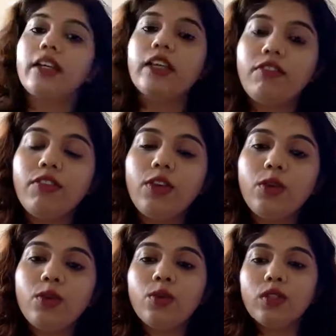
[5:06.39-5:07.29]
give
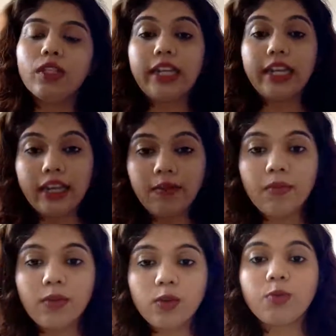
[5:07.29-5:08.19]
you the
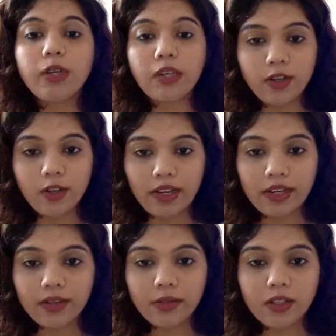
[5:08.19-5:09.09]
name to begin your
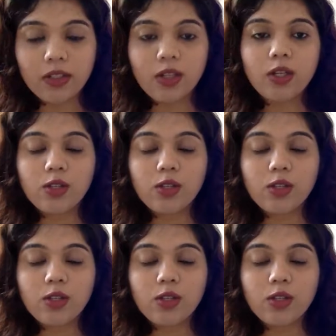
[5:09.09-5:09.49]
letter with.